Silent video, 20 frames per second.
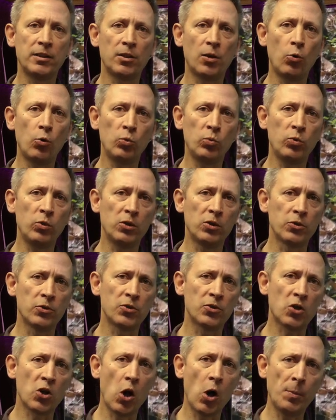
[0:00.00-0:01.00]
in old
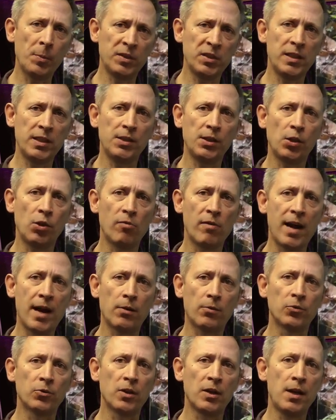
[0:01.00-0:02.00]
woodlands carpeting the
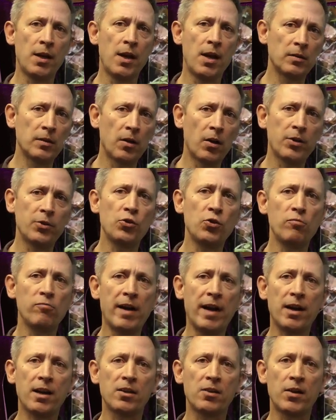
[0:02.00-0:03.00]
ground. I do
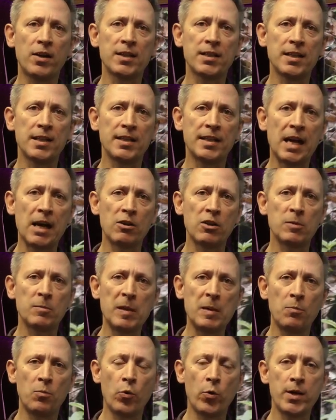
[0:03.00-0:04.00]
recognise it now it's
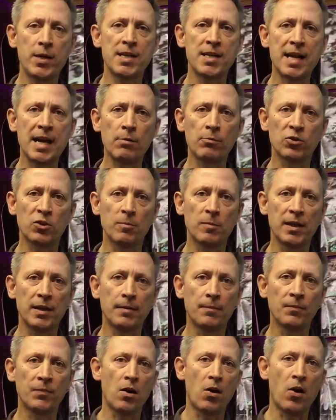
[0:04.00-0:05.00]
been pointed out to me.
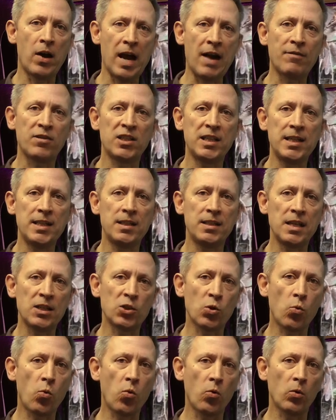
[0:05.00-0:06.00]
I have seen this
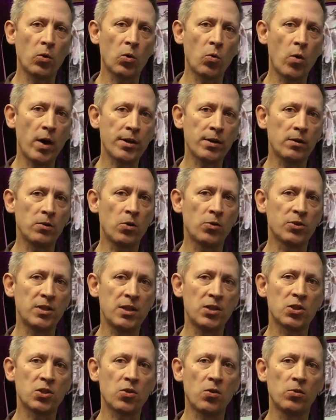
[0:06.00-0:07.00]
quite a lot
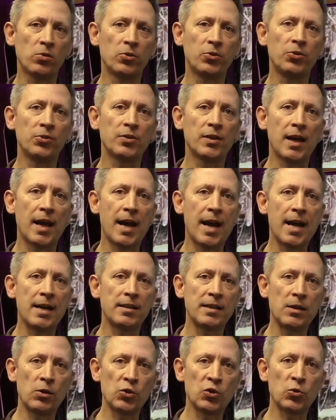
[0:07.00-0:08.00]
in Scotland
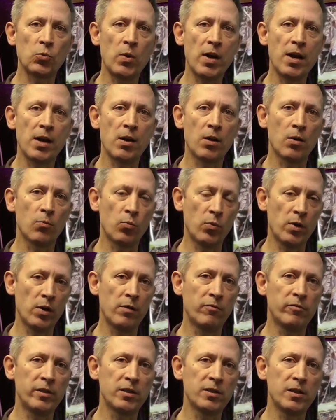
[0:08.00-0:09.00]
and elsewhere
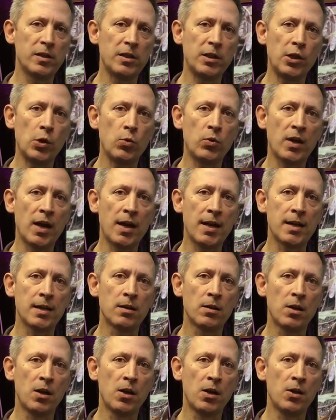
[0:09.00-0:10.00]
ridden in the UK,
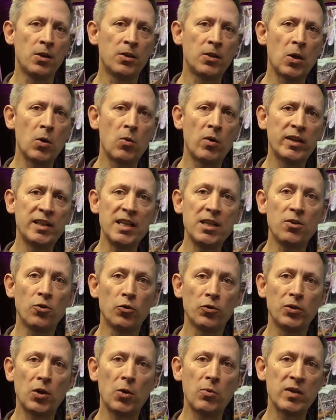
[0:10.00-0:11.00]
though I did
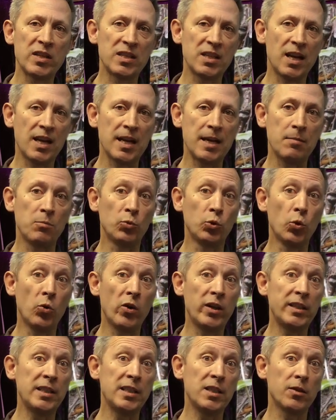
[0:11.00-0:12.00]
not know its name,
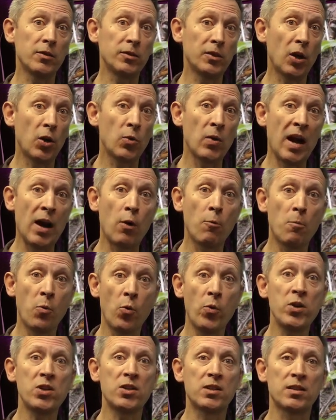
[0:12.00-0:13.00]
nor did I know how
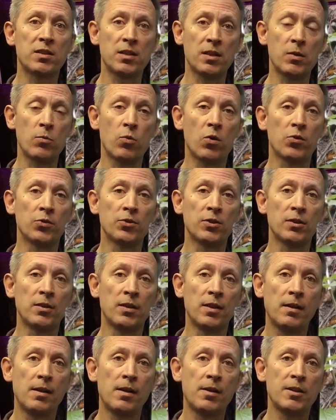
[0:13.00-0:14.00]
poisonous it was.
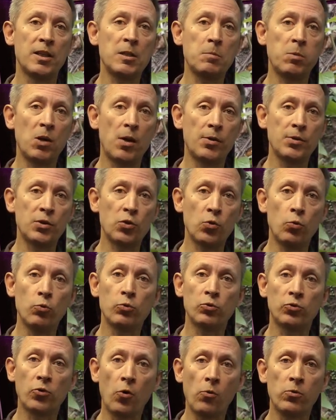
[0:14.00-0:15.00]
This plant is
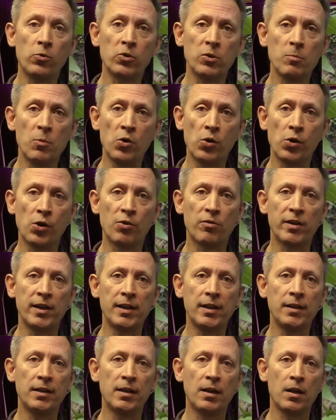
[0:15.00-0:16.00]
called dog's mercury,
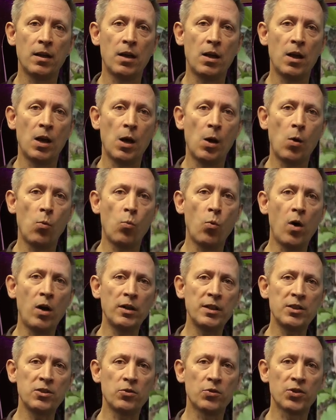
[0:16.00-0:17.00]
and
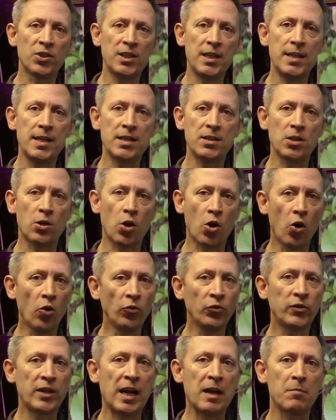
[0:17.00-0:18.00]
while it's not seen as a
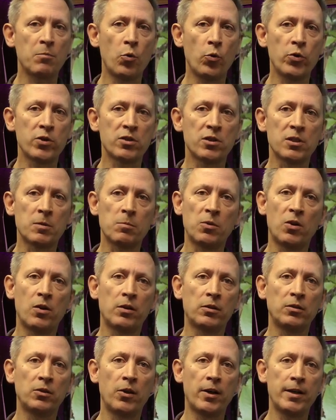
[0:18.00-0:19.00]
contact poisonous
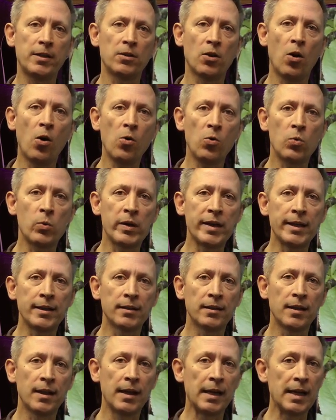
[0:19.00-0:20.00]
plant like the hogweed,
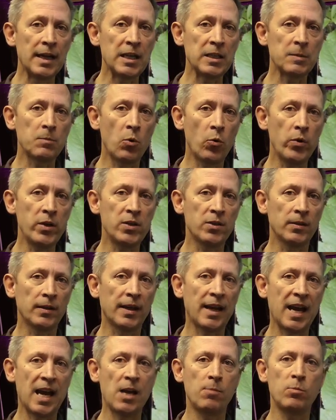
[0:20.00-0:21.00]
its poison
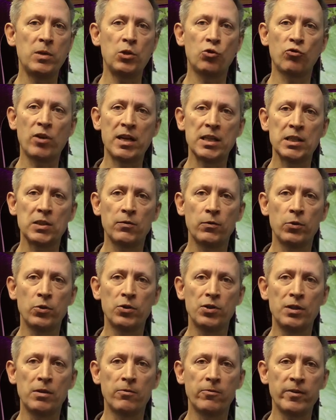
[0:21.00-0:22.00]
can be transferred
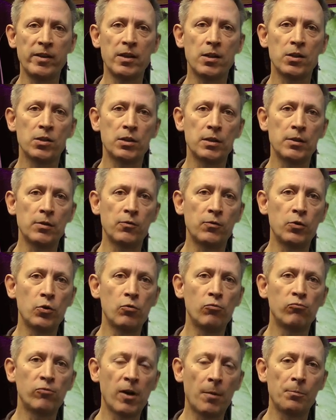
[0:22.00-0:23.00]
to your fingers if
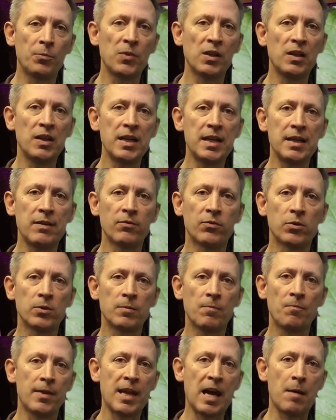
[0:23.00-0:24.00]
you rub the leaves.
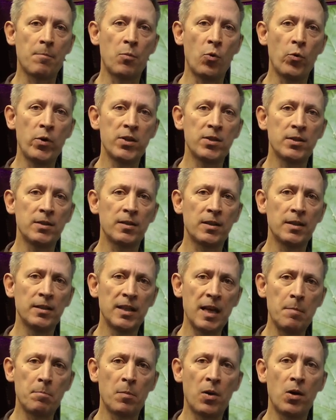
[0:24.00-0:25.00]
That poison can
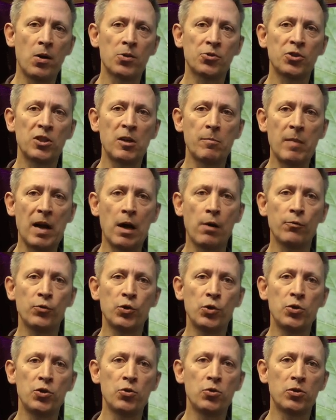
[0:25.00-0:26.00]
then pass to your mouth
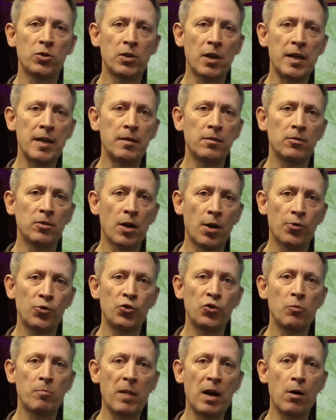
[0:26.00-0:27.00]
should you
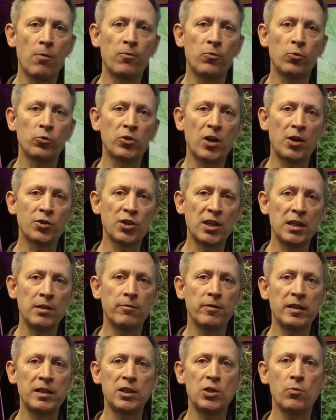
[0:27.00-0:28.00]
touch your mouth or touch
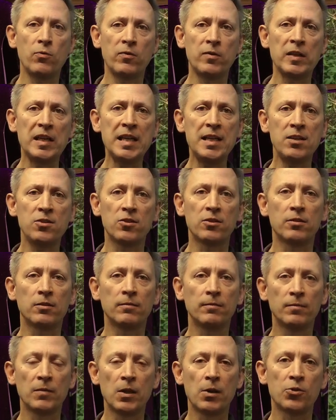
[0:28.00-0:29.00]
anything you've eaten,
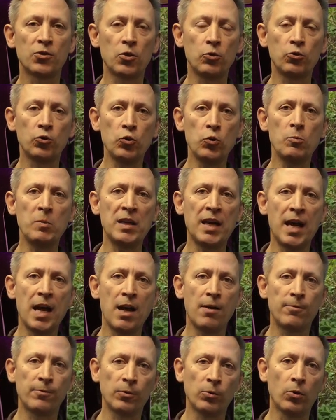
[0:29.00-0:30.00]
so do be
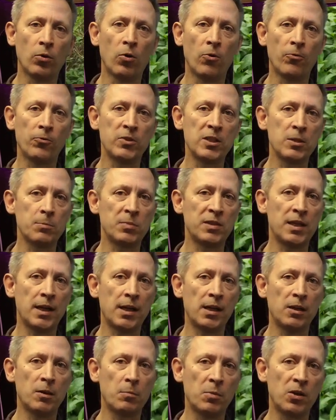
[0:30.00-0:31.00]
careful of this
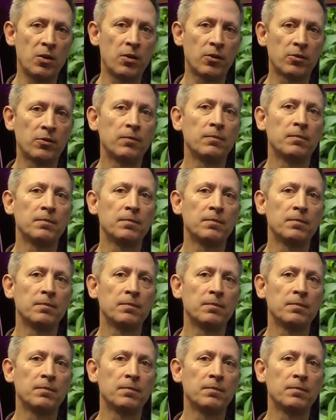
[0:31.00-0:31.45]
particular plant.